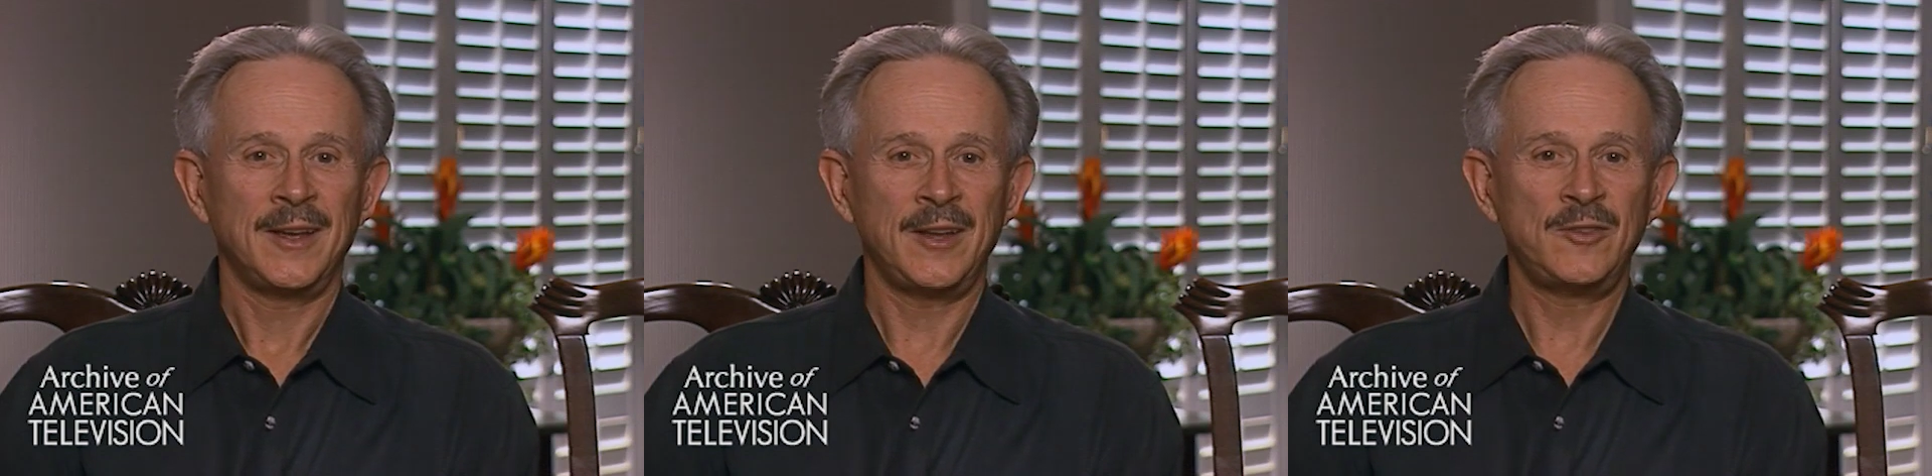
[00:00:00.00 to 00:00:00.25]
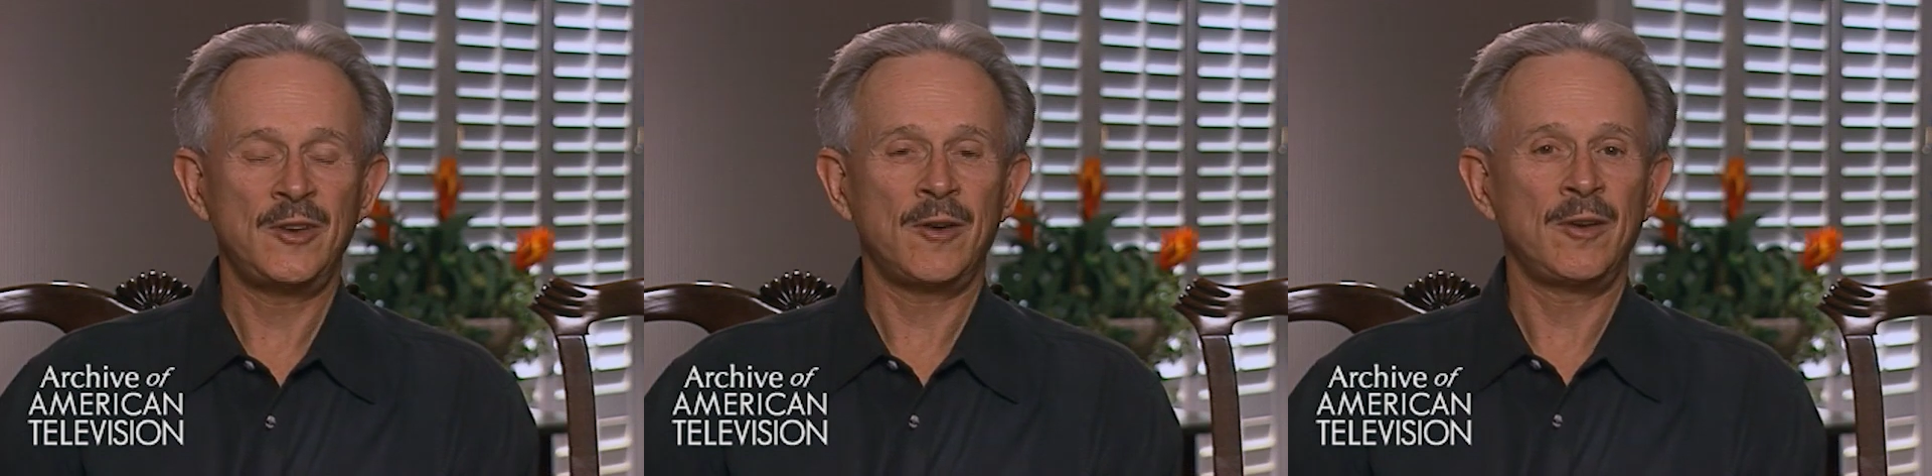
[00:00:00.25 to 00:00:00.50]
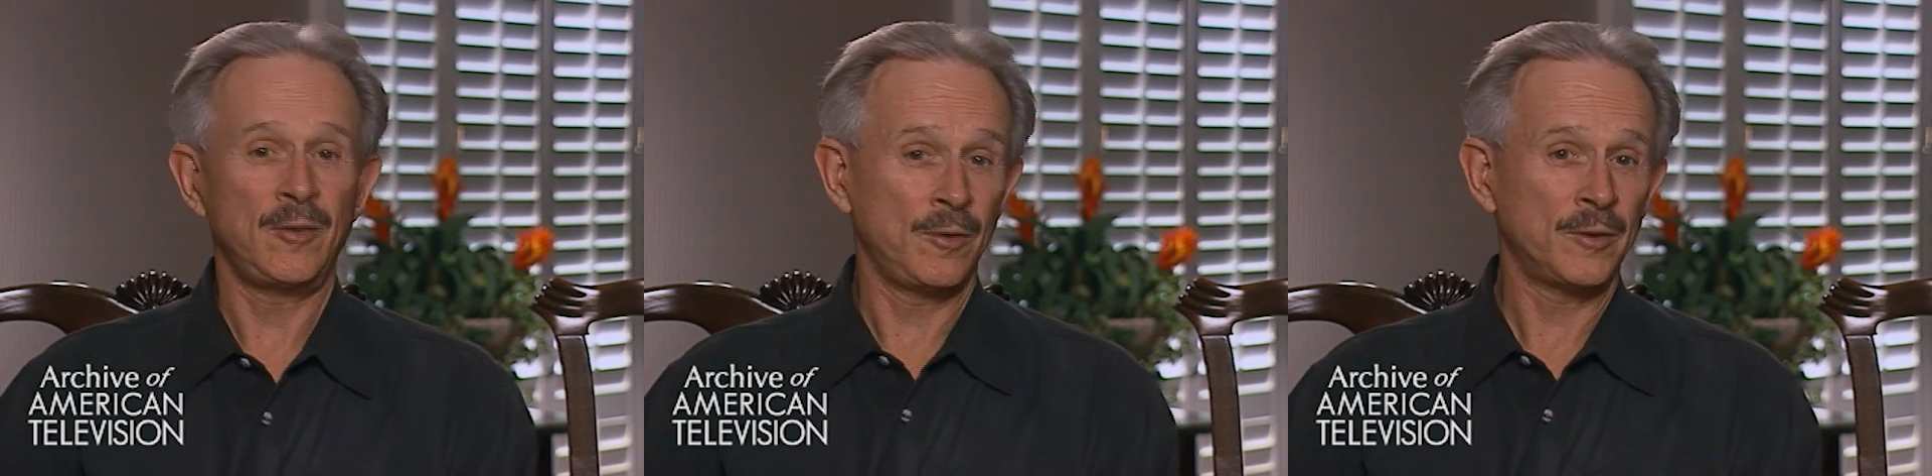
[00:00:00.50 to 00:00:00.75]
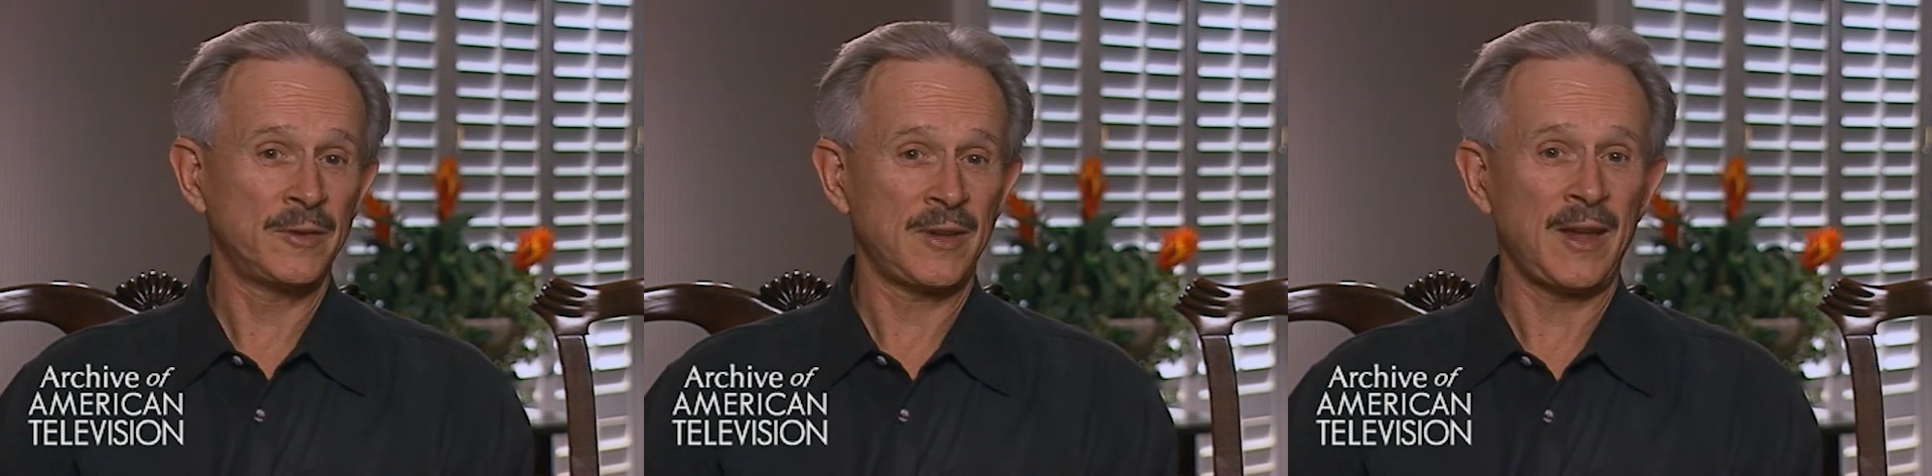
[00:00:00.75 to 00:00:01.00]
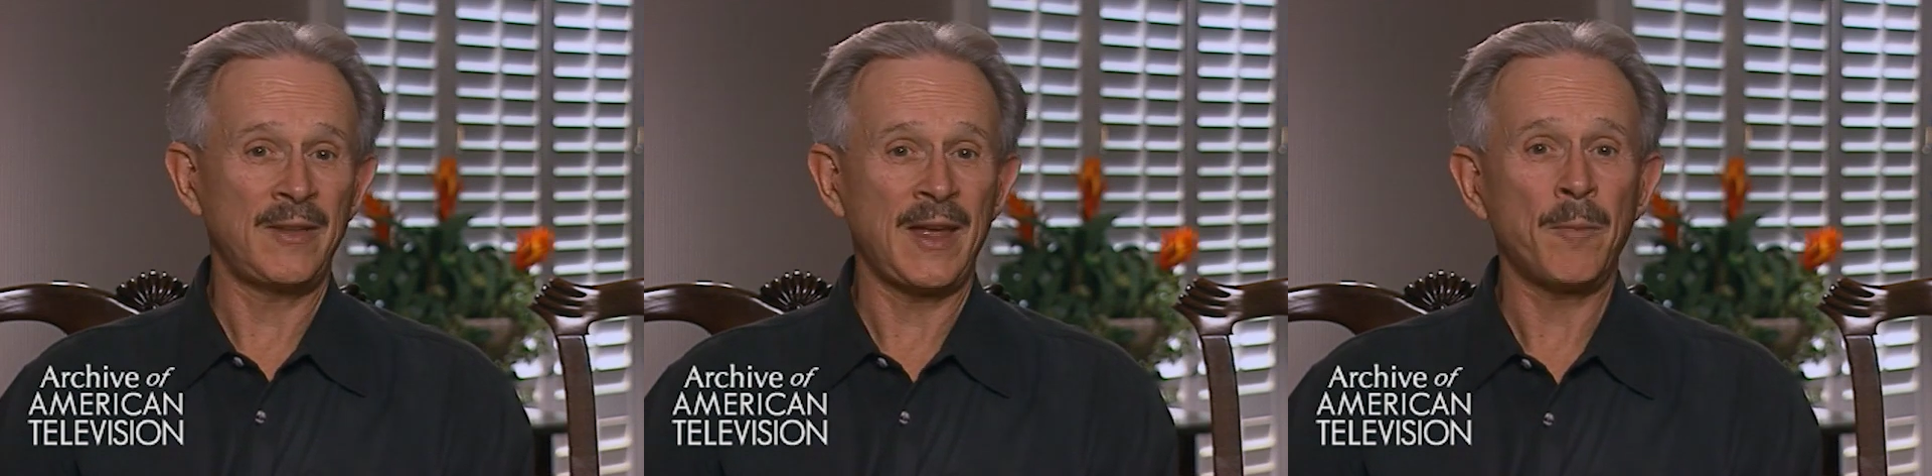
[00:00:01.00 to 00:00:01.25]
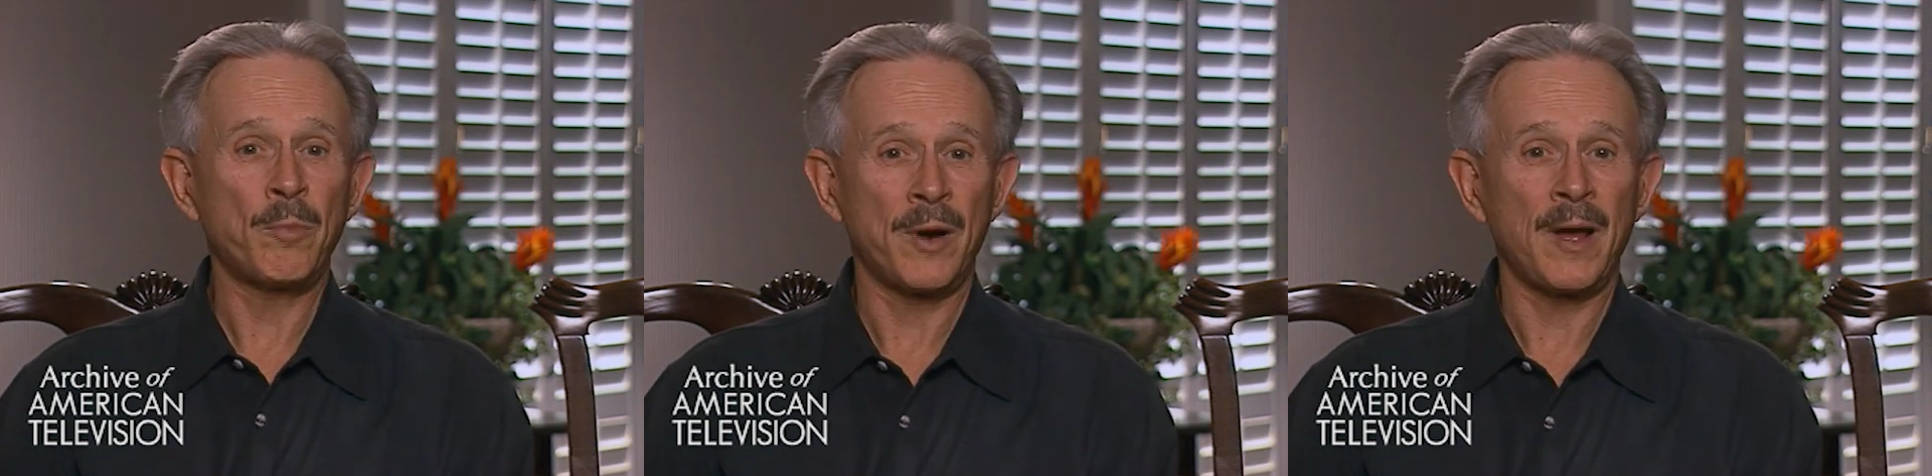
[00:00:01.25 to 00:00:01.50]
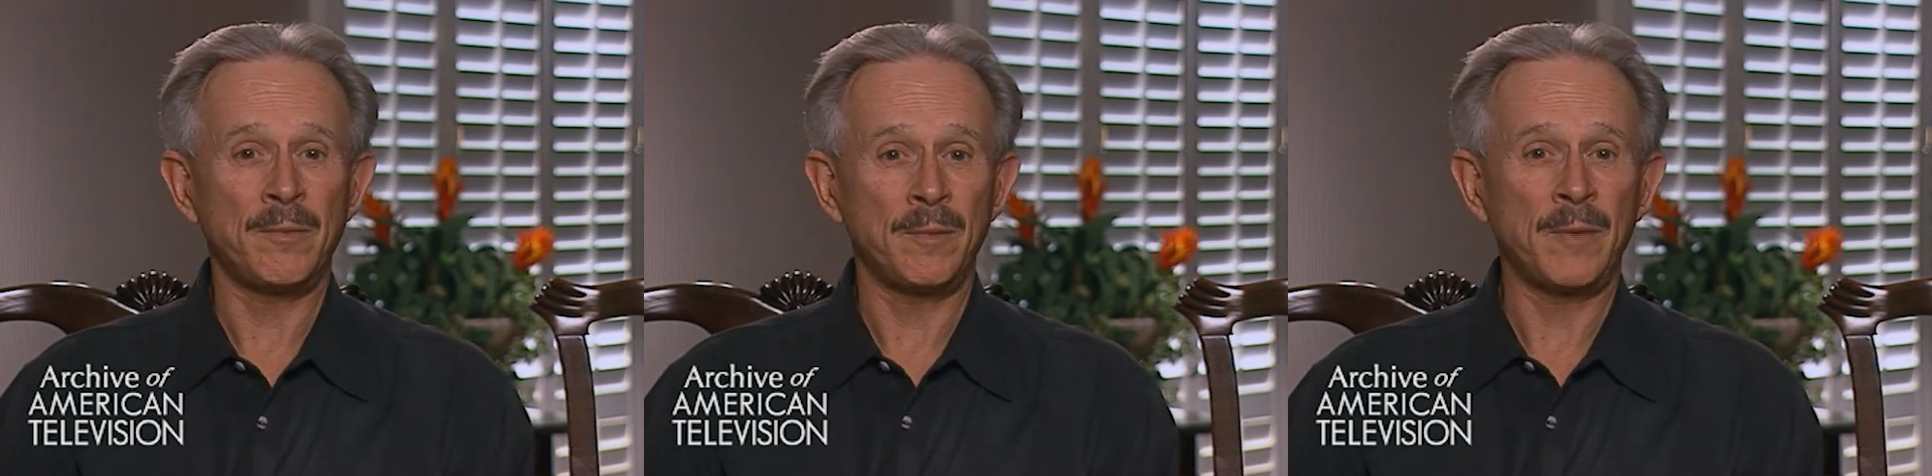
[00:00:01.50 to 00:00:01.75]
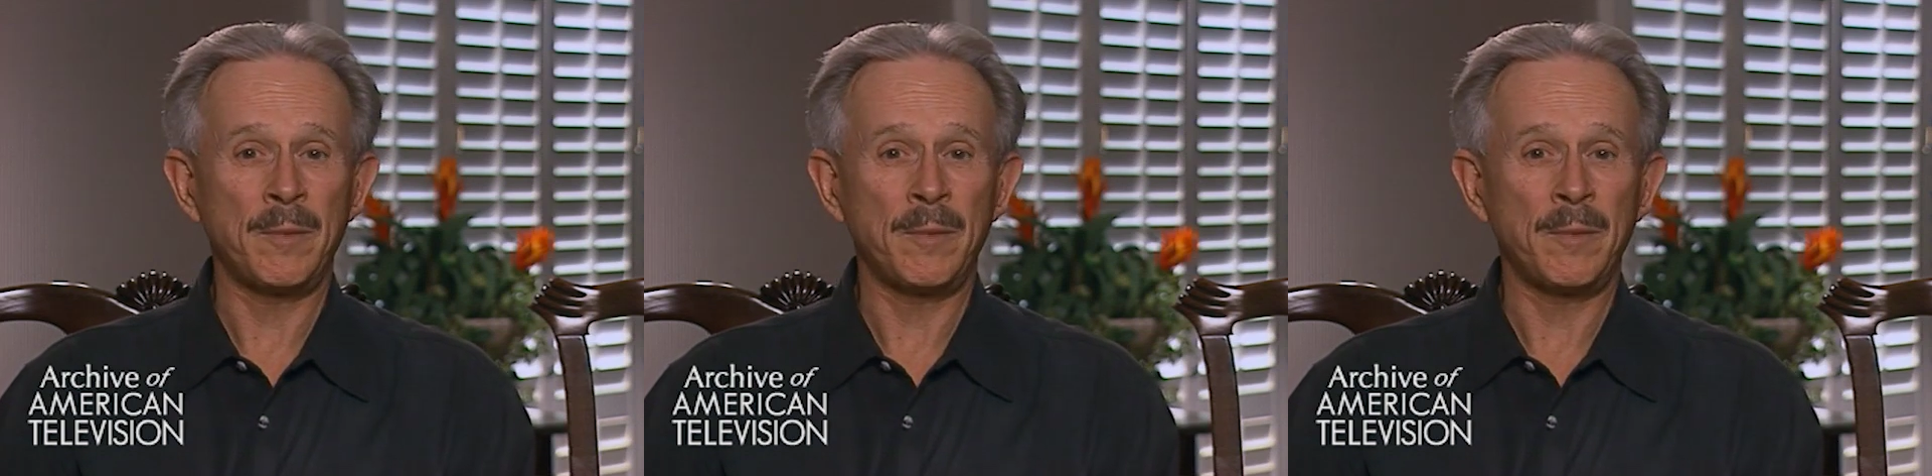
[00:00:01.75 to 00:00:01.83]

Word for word: Uh, Jerry Lewis had that problem.